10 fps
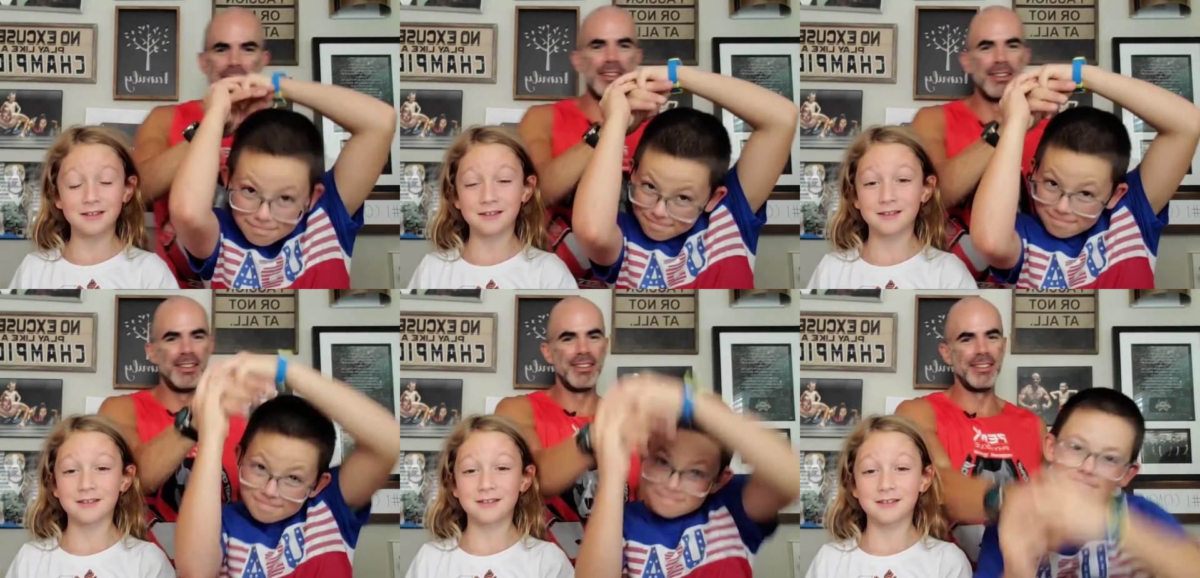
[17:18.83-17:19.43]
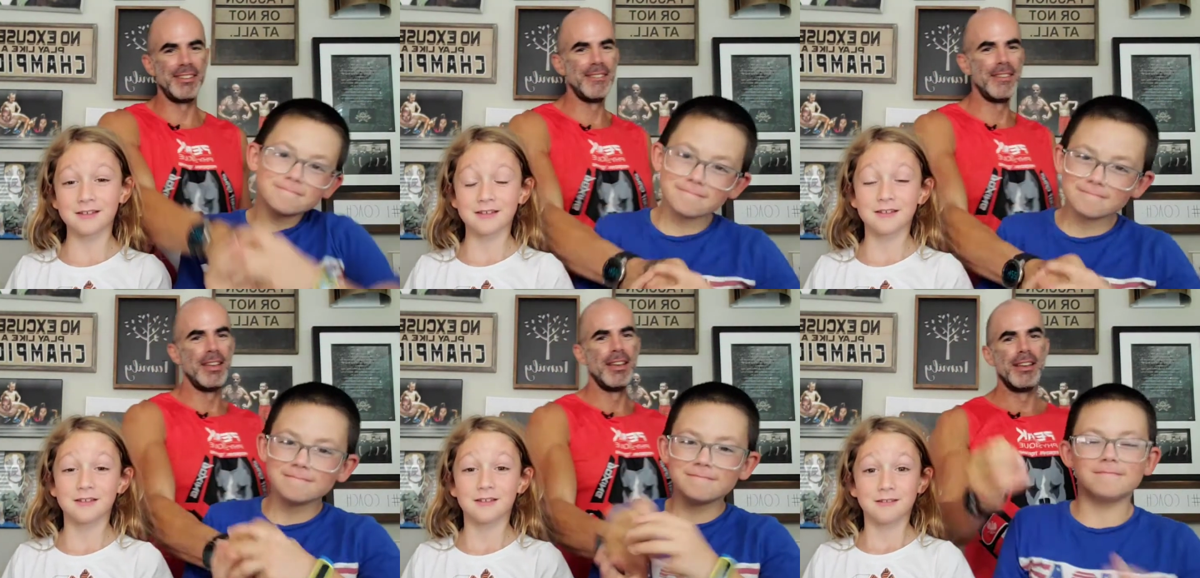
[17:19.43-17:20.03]
Speaker 1: All
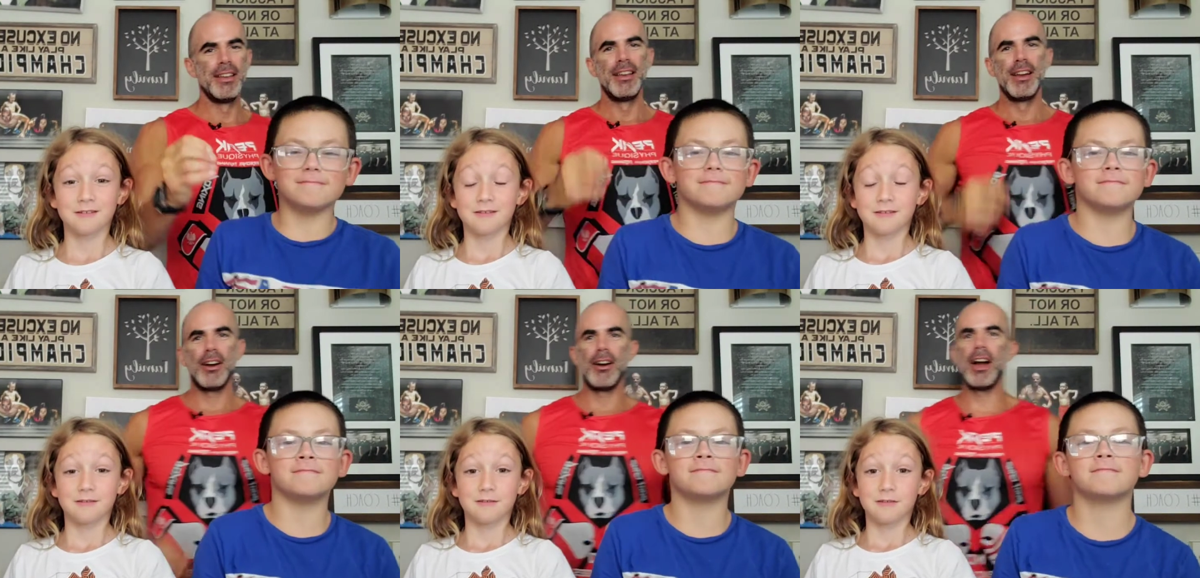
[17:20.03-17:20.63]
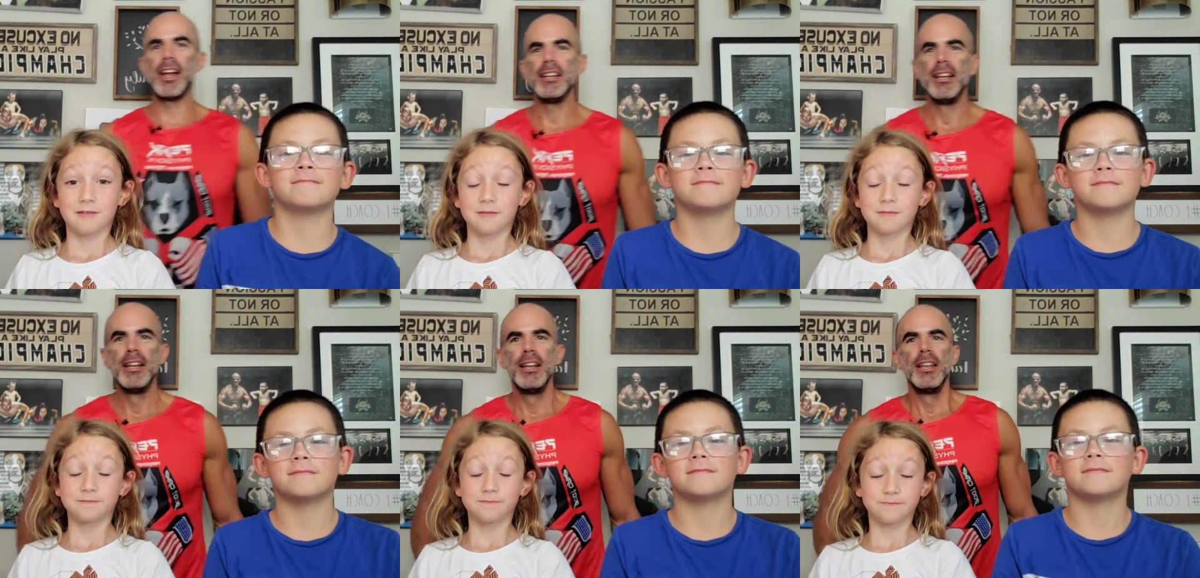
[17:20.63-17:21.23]
right,
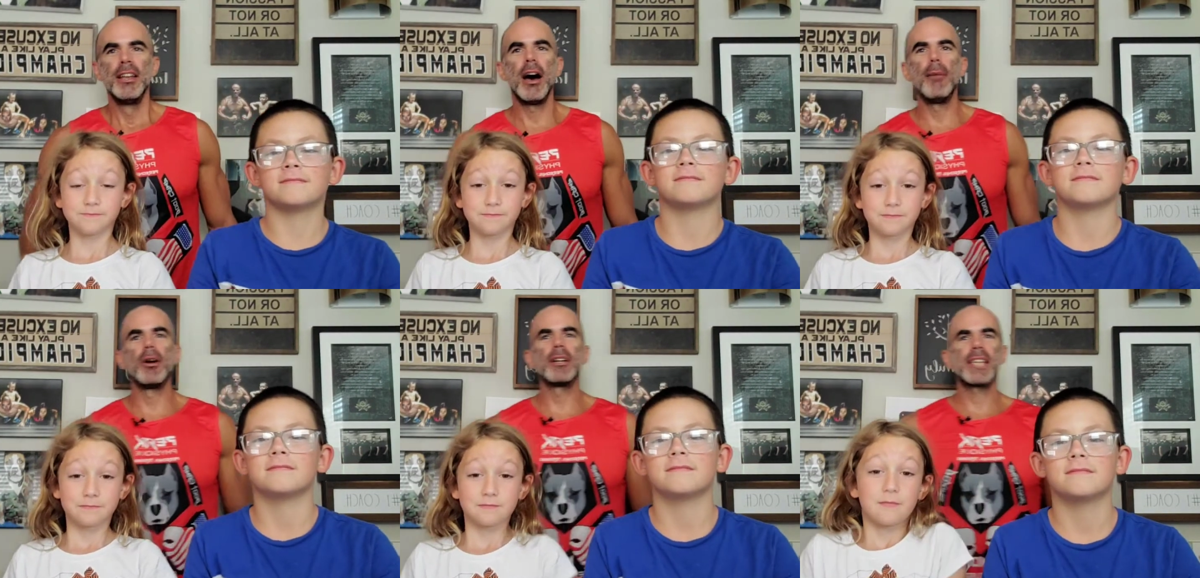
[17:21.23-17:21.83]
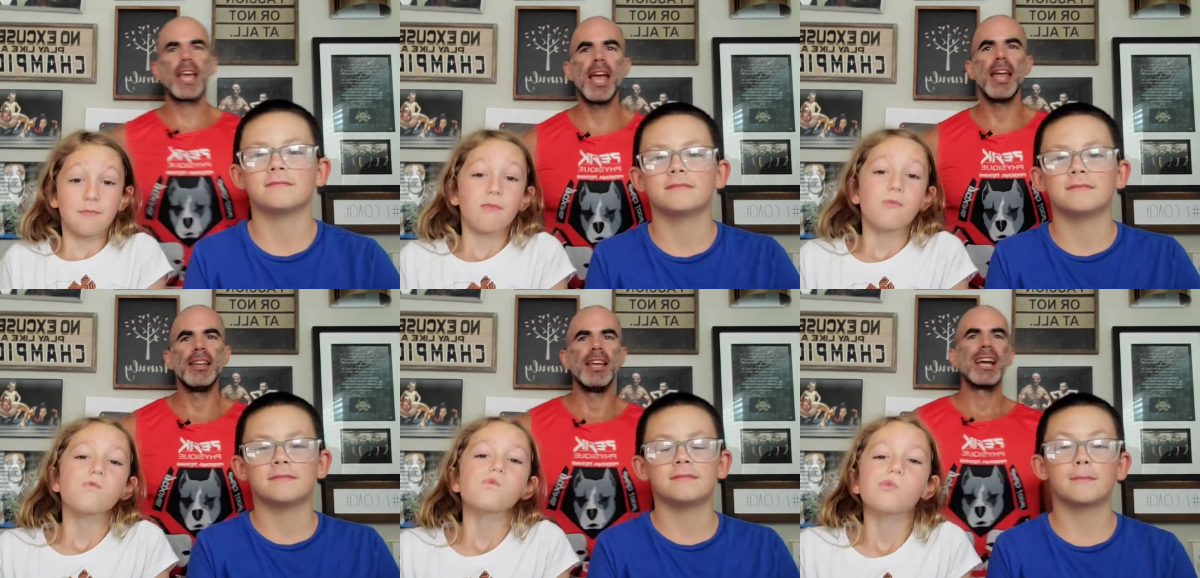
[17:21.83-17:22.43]
number ten,
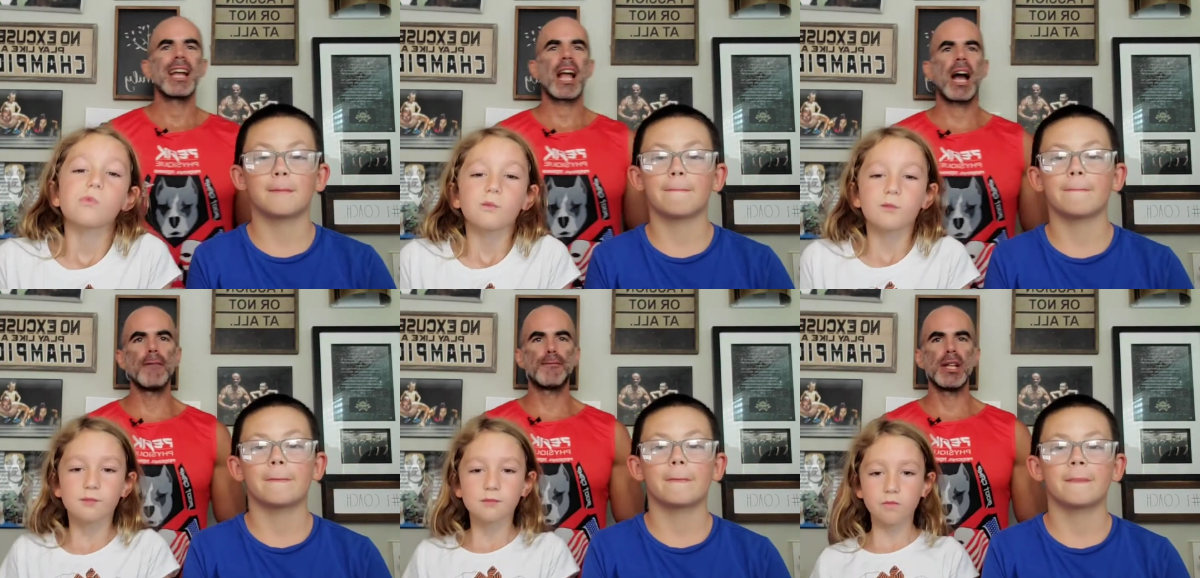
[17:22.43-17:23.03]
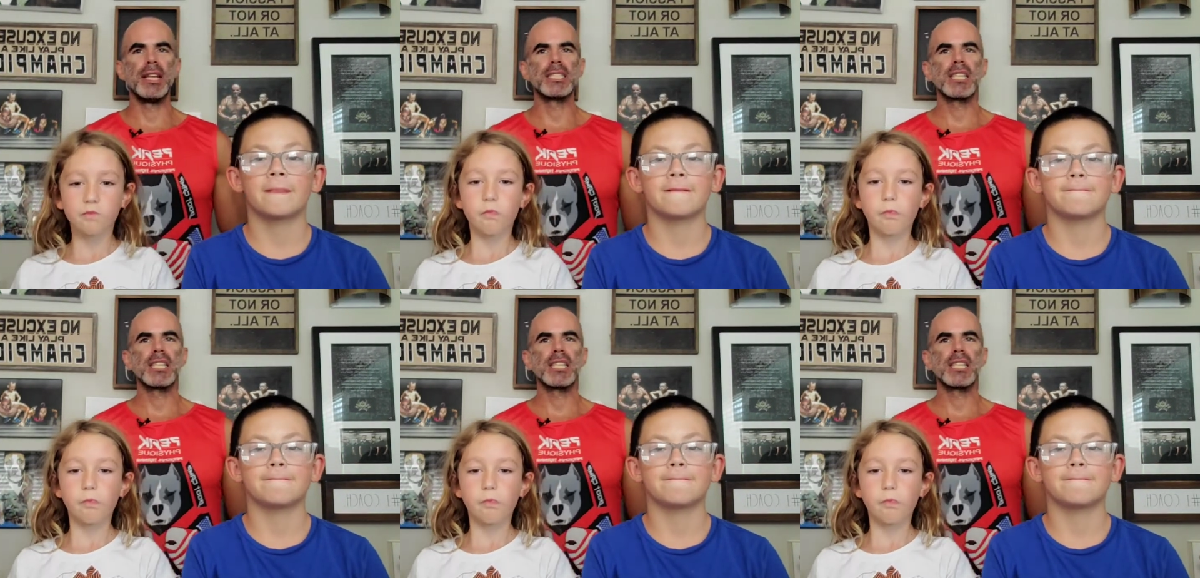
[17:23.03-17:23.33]
confidence.